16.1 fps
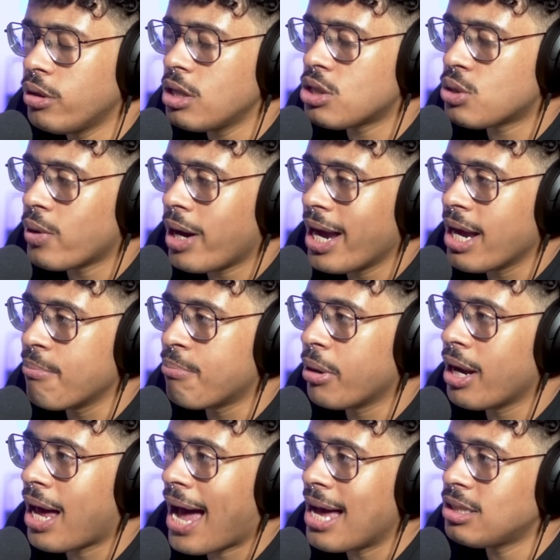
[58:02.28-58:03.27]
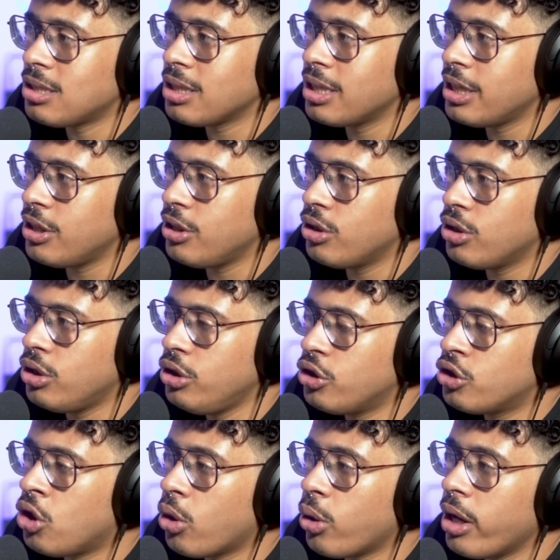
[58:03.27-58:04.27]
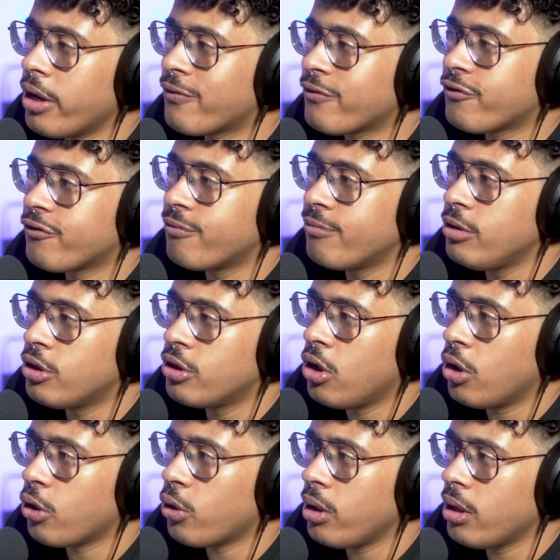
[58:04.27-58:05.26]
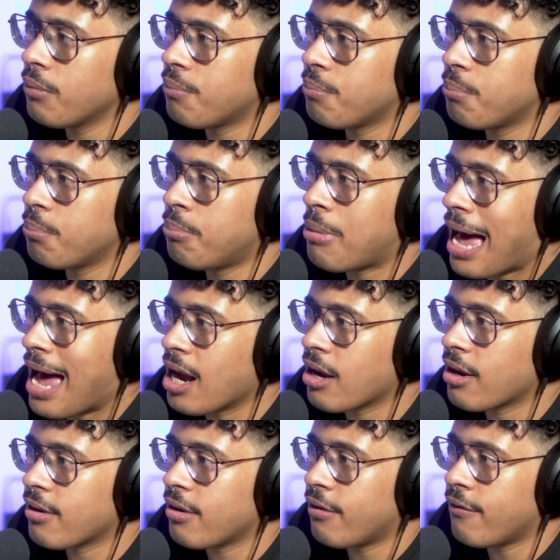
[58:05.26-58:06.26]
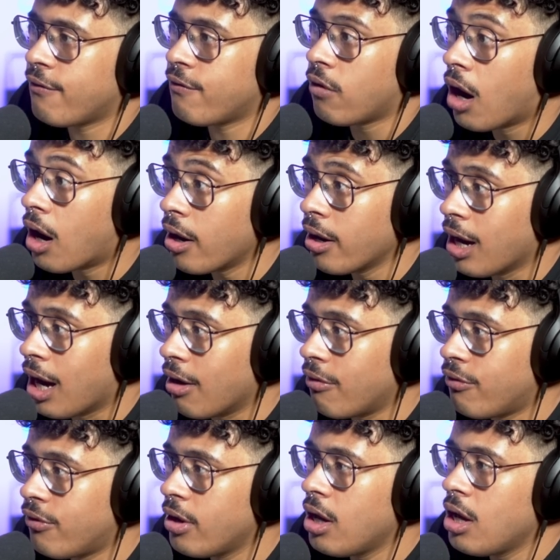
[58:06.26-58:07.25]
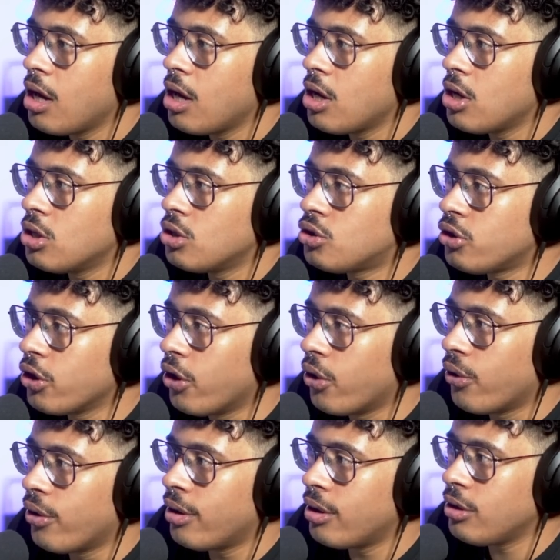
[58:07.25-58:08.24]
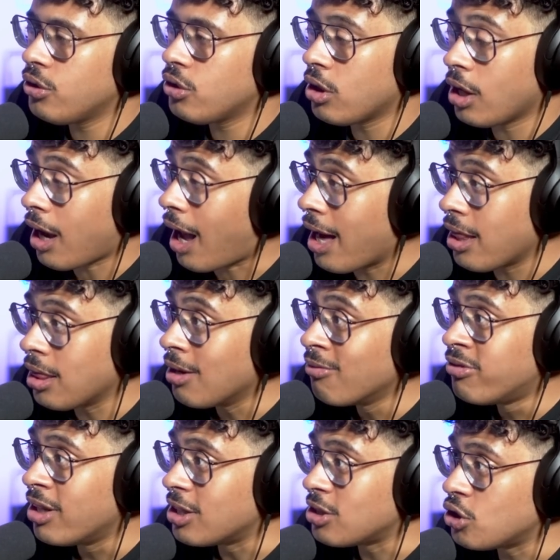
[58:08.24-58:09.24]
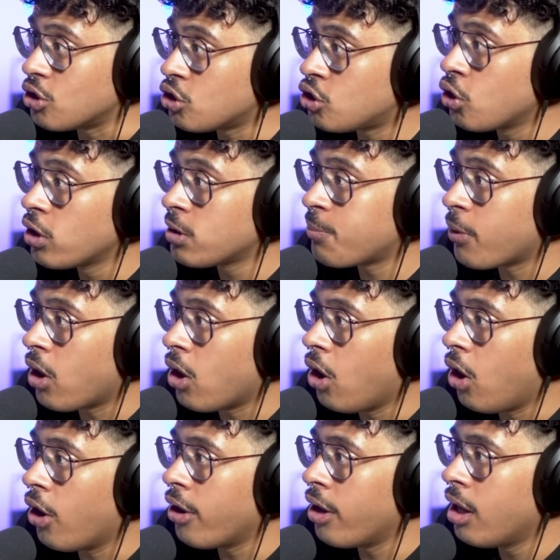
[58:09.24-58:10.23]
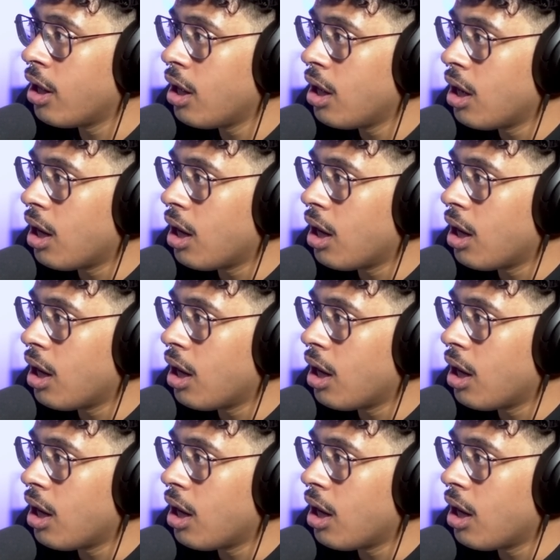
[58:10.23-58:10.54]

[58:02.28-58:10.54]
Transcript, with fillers: Luca's right, no, no, but actually, you, are not going. Water you're beer. not going back far, far enough. enough. Yes. So I love this. You're so spot on.